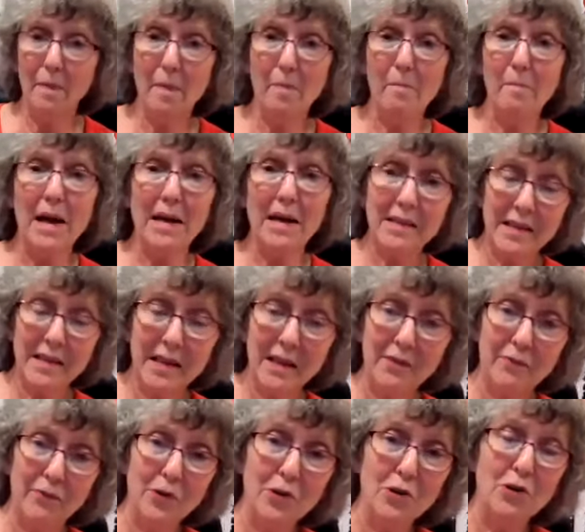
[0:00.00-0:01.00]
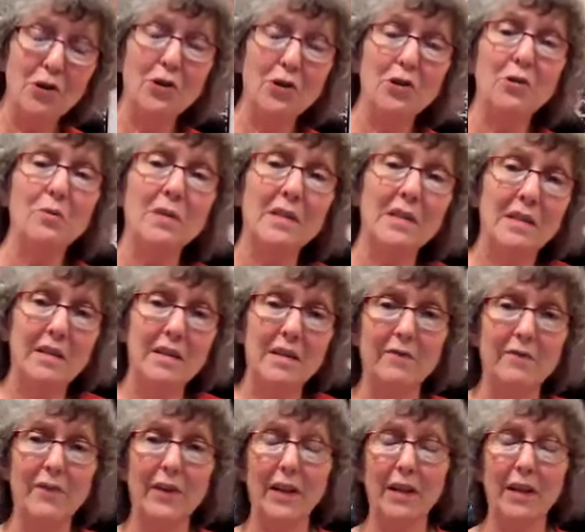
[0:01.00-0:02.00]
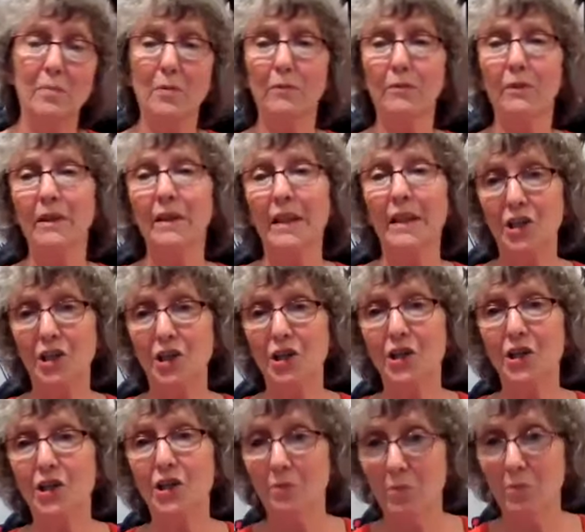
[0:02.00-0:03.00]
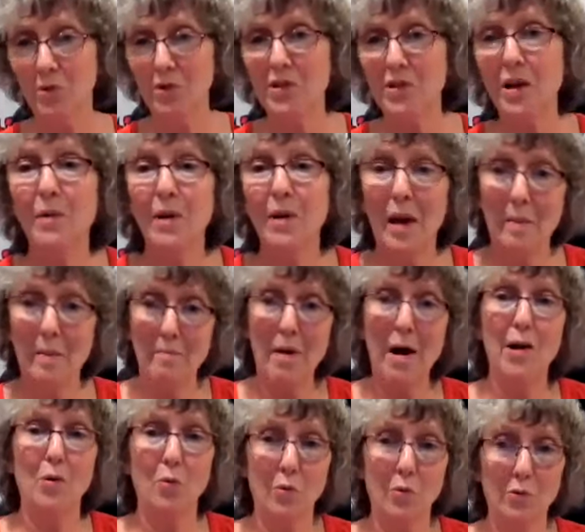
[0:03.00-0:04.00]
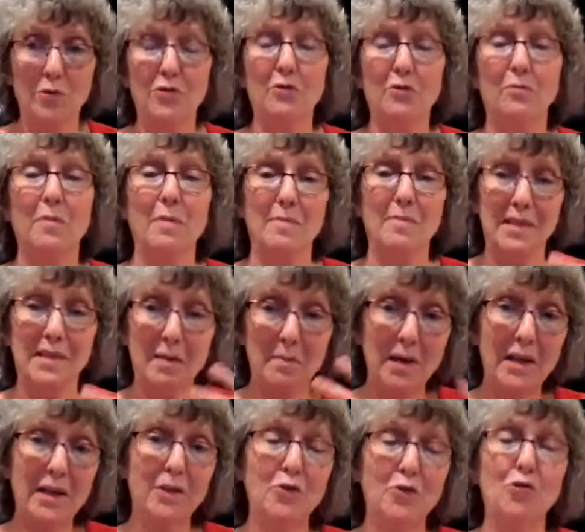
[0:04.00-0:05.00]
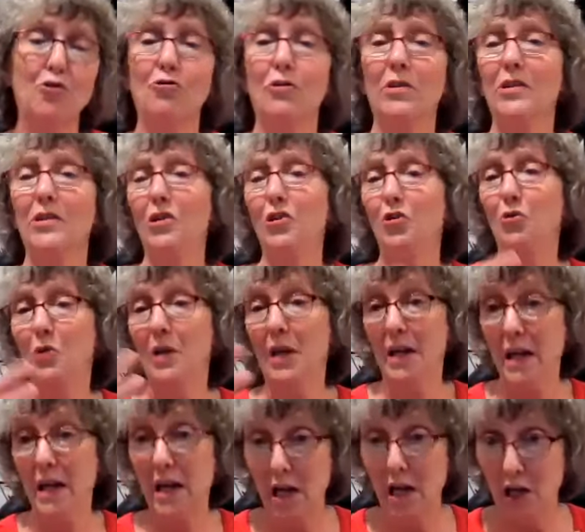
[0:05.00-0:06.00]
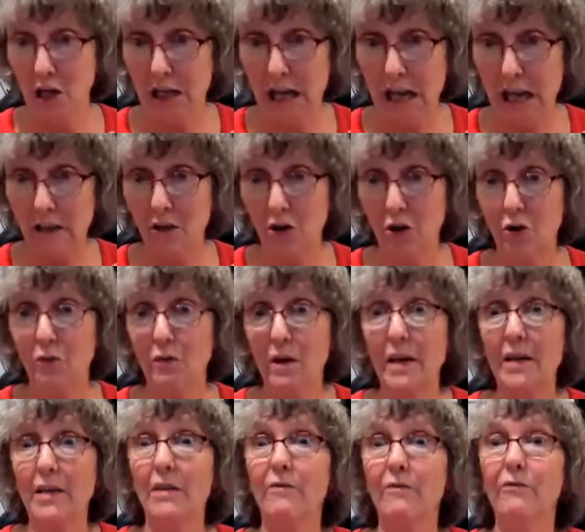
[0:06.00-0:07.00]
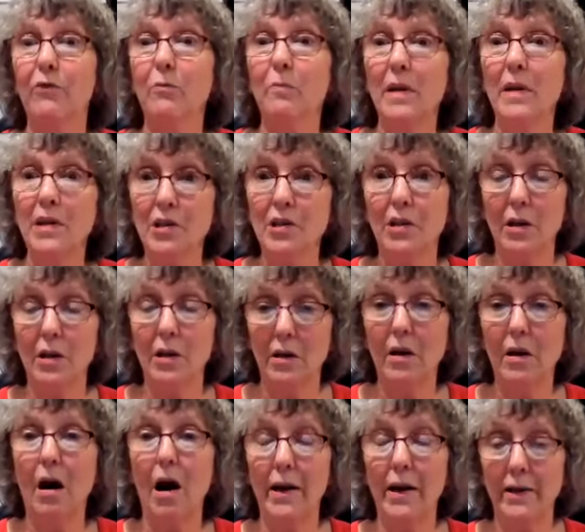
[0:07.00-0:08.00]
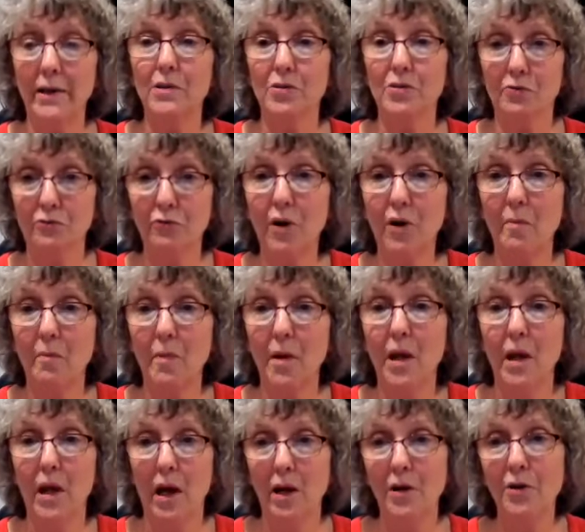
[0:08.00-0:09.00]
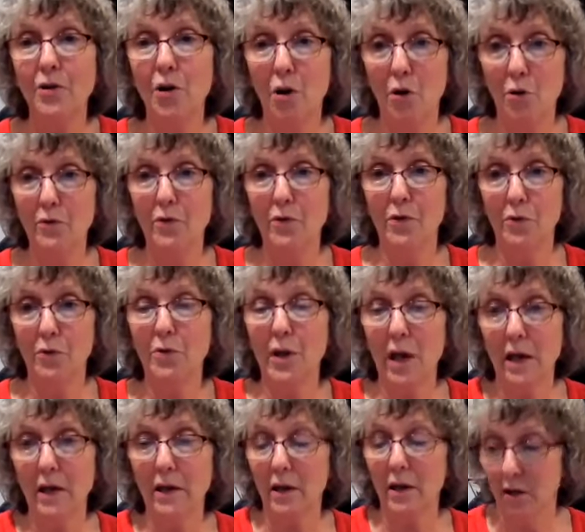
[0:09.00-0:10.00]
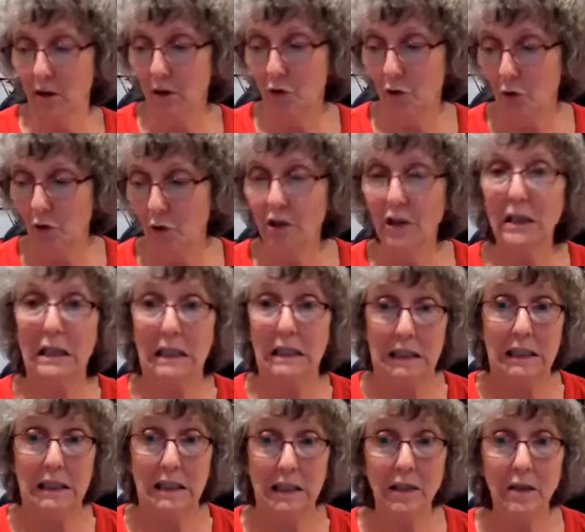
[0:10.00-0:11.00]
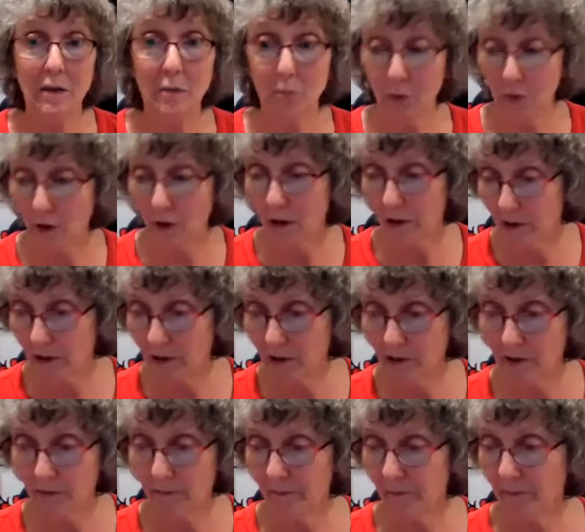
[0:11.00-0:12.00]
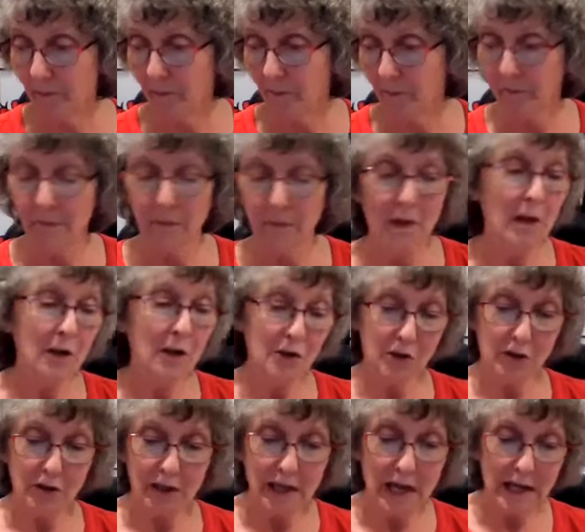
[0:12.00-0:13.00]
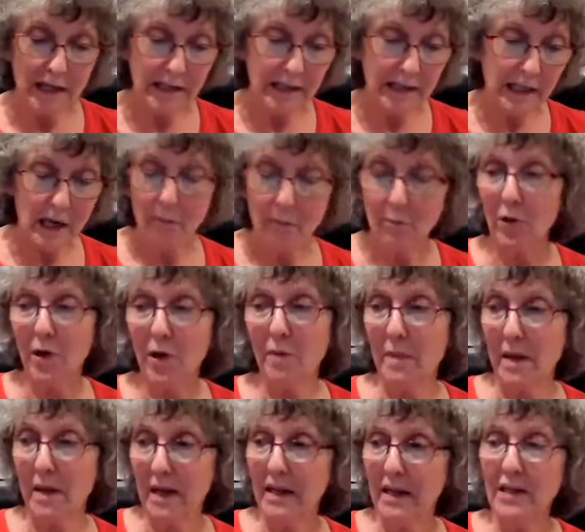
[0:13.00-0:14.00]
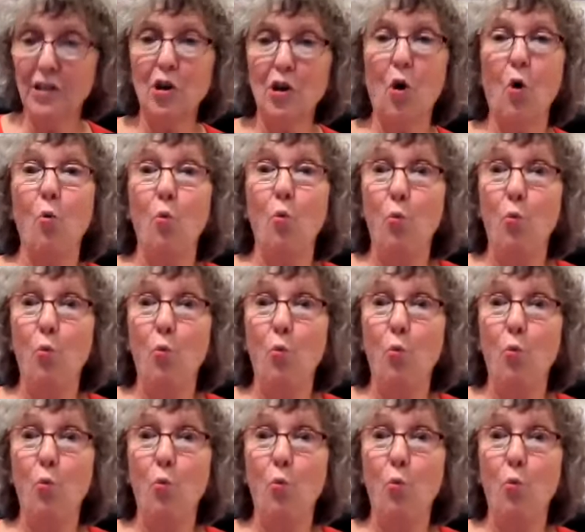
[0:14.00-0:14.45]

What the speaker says: The best thing for you to do is to develop a relationship with someone and buy oils from them, somebody that you trust, that you can get the correct information and guidance from, and know that you're getting a good, clean product. So the next thing I'm going to make is a